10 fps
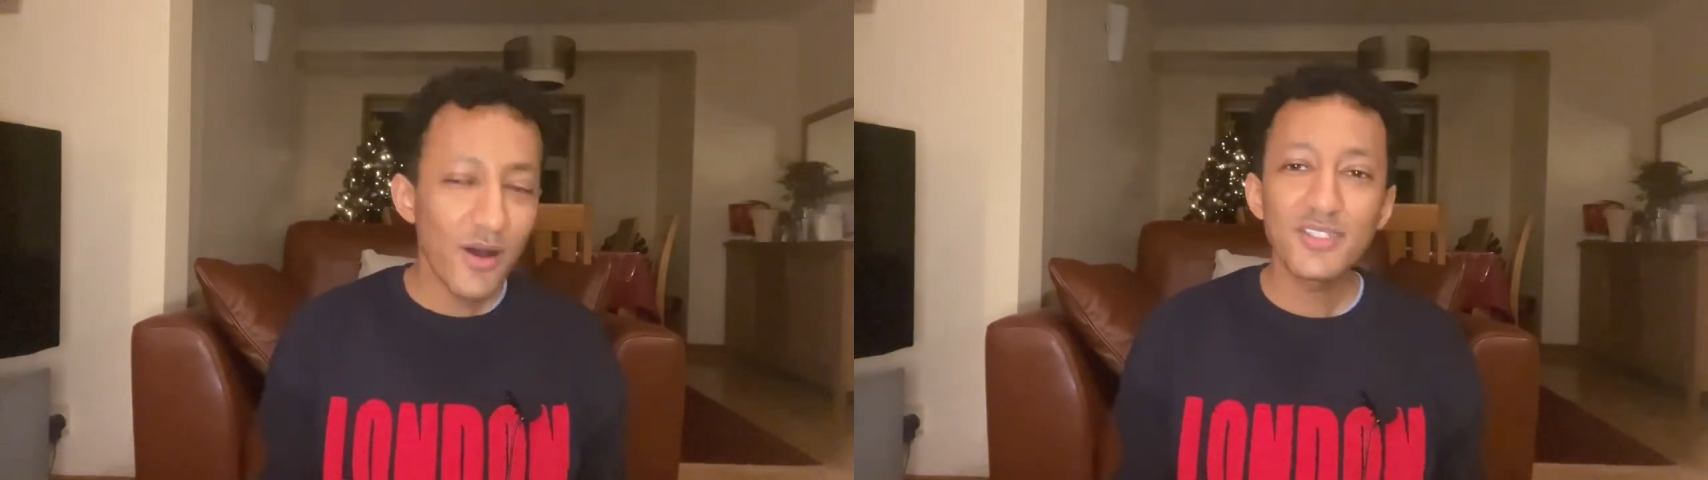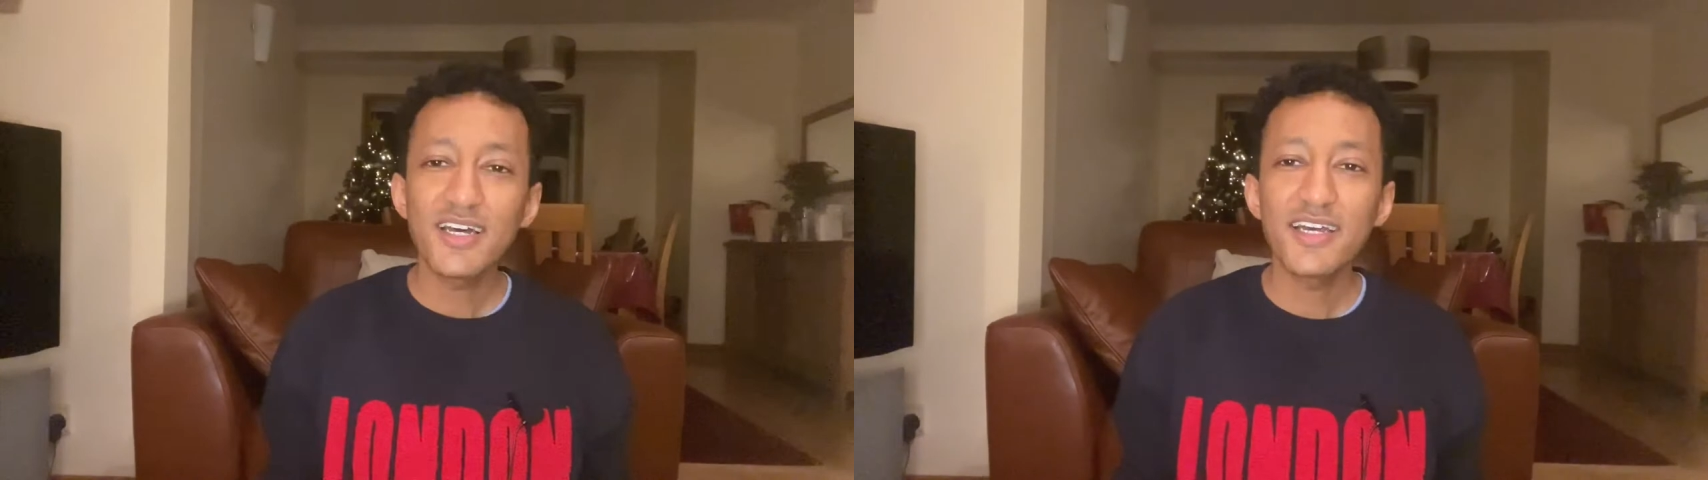I
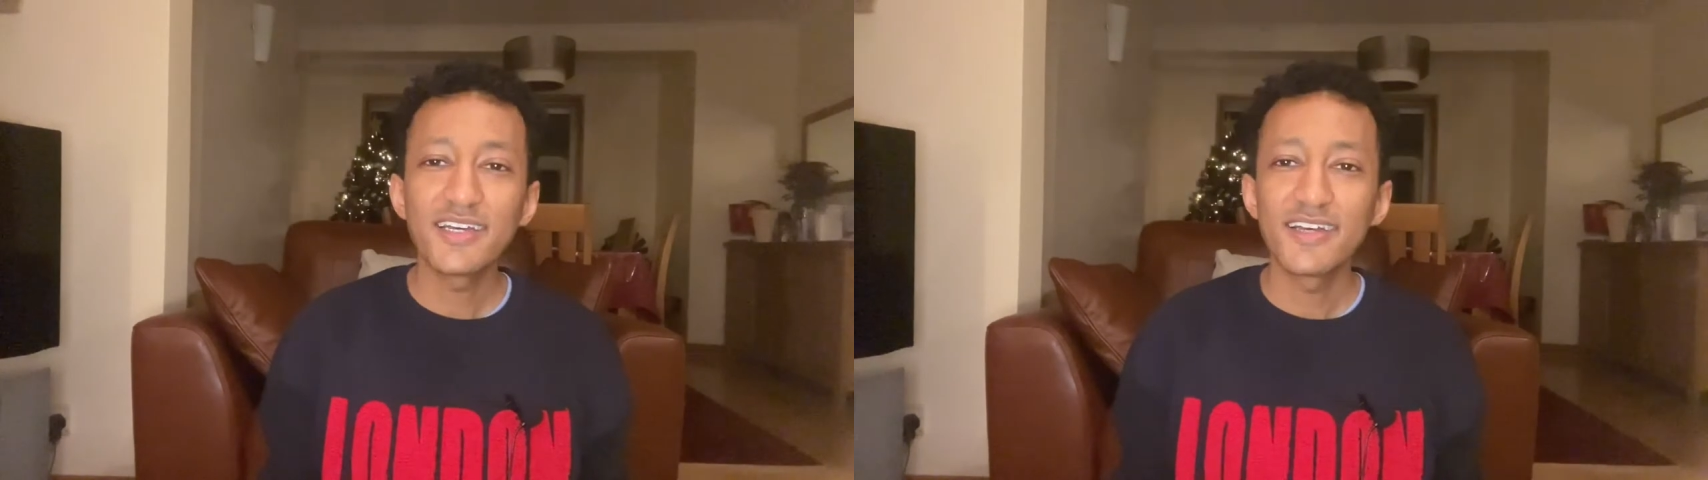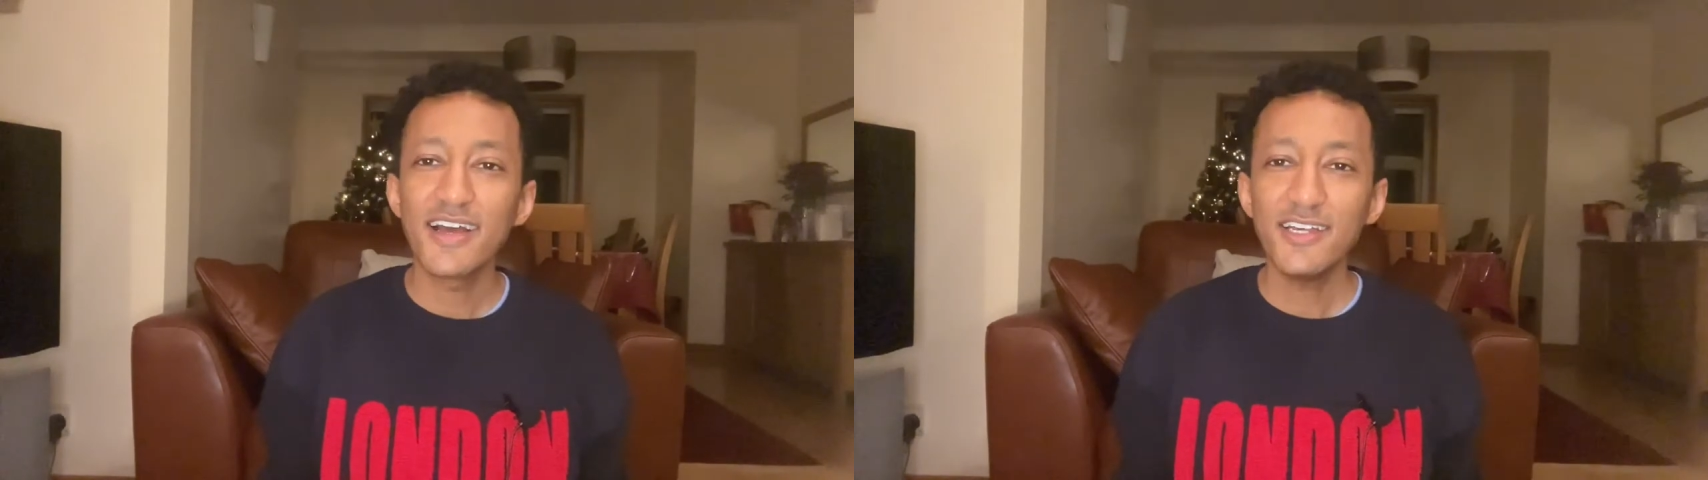was like,
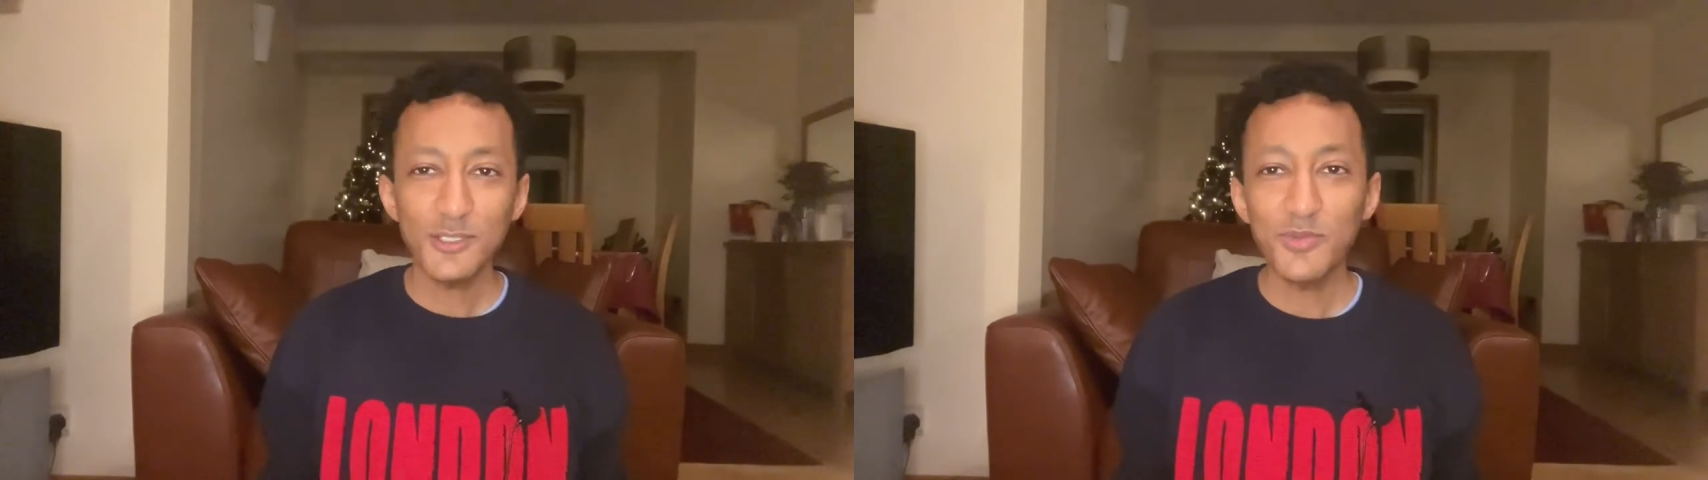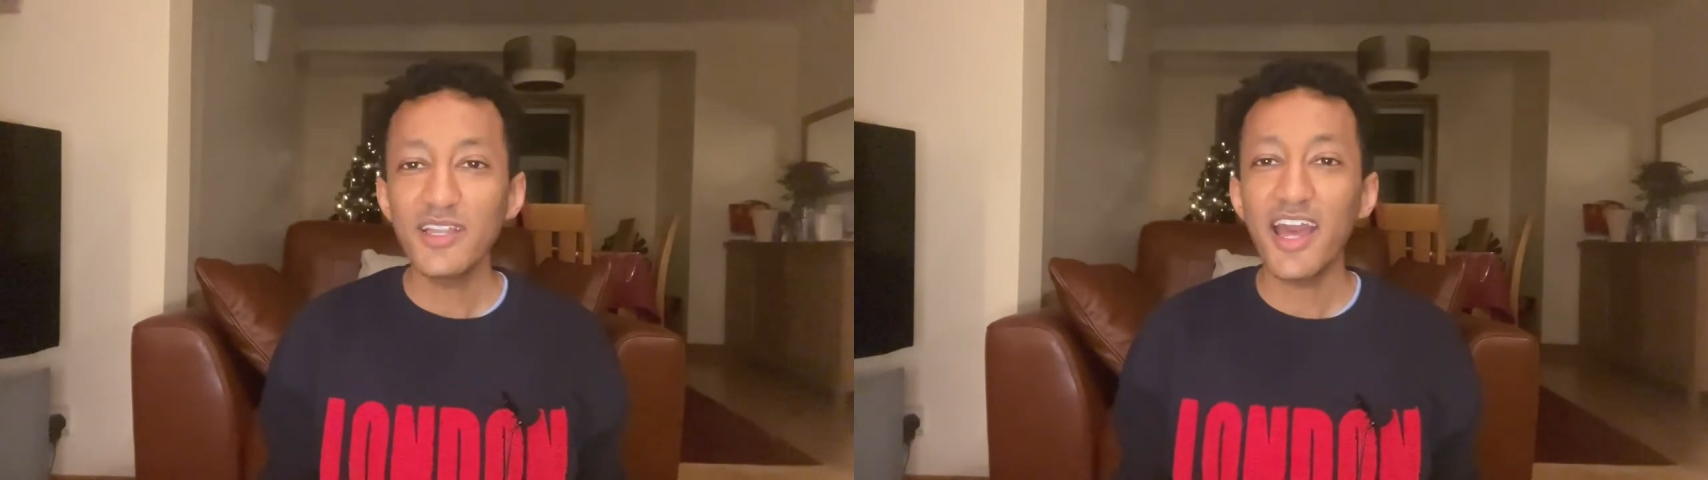it's been a